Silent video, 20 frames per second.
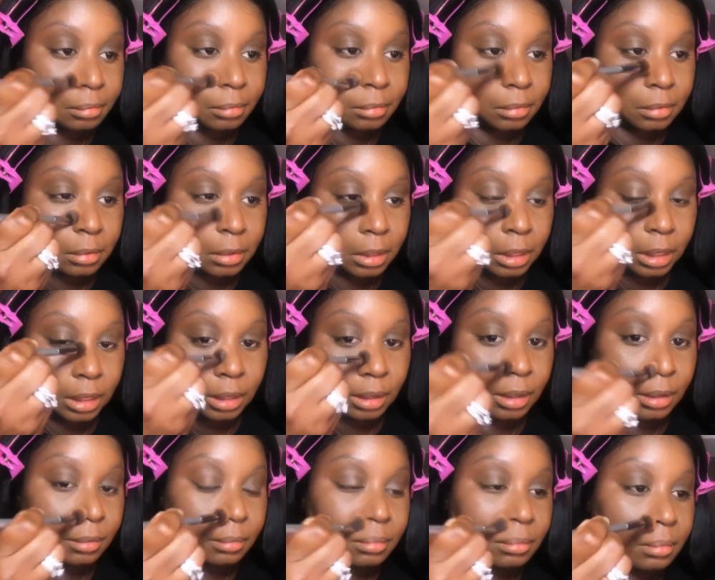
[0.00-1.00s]
Okay,
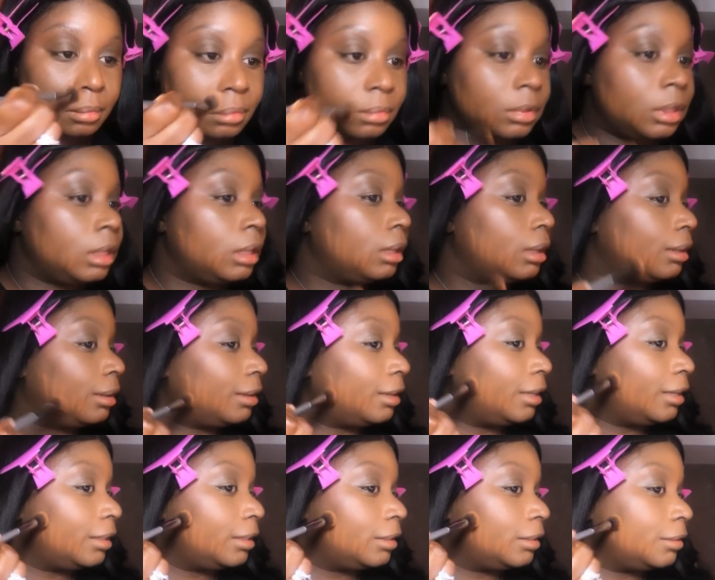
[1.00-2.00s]

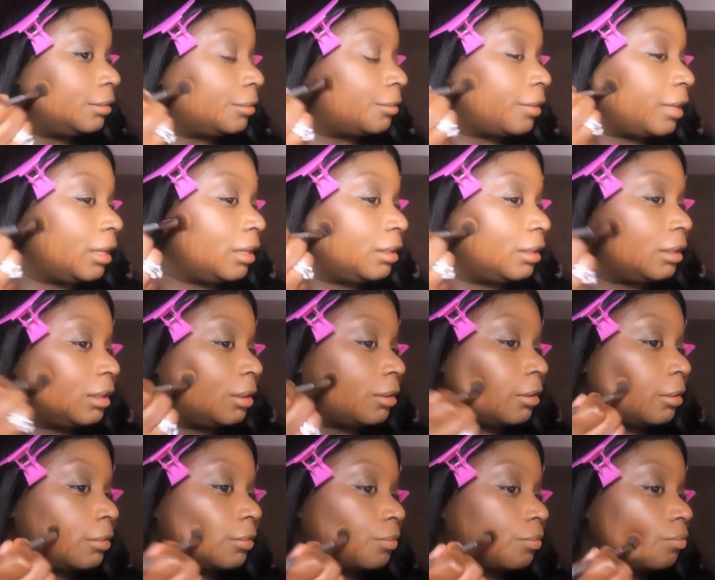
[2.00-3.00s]
and right in here,
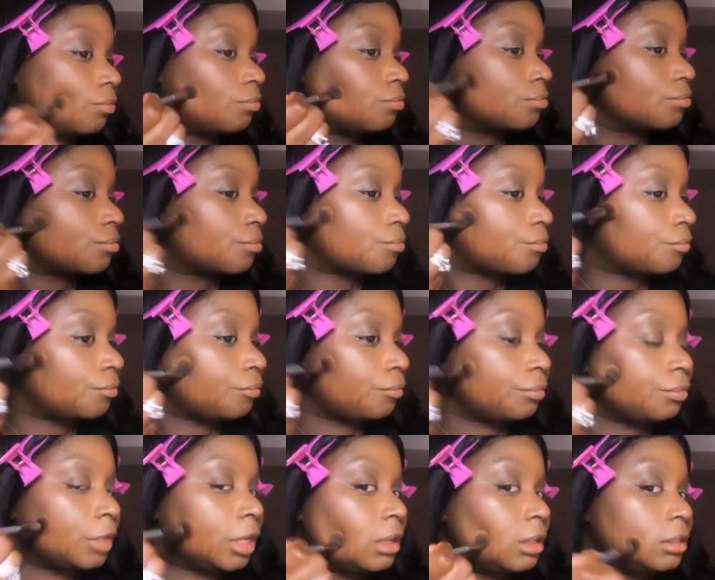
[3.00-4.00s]

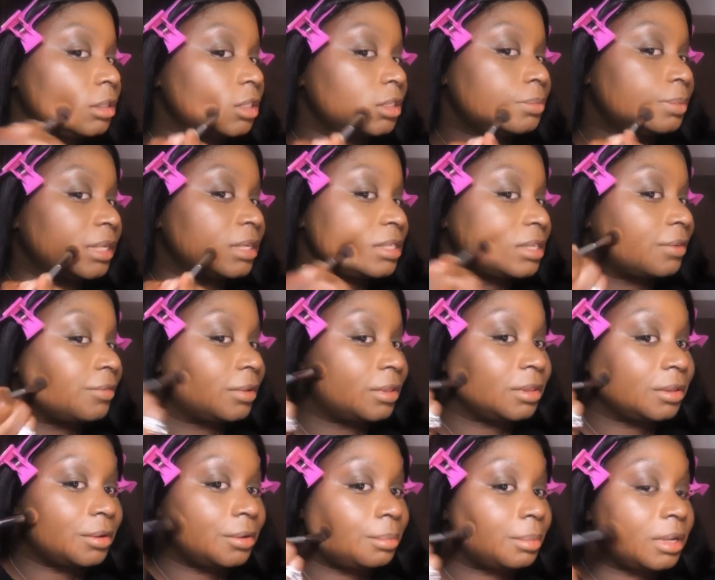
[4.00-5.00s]
just because I have a
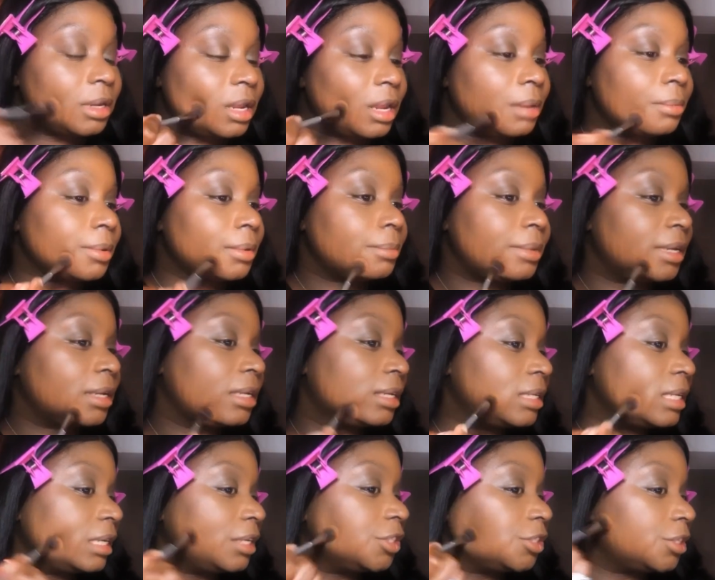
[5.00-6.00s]
little bit of
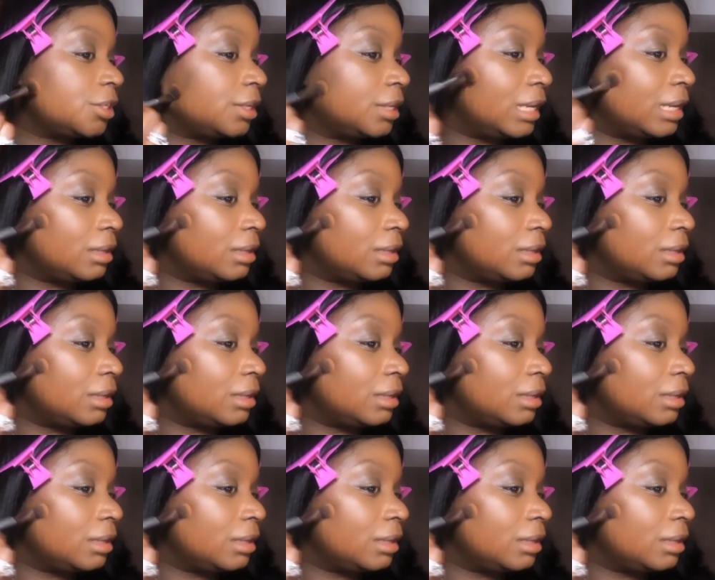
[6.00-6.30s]
hyperpigmentation.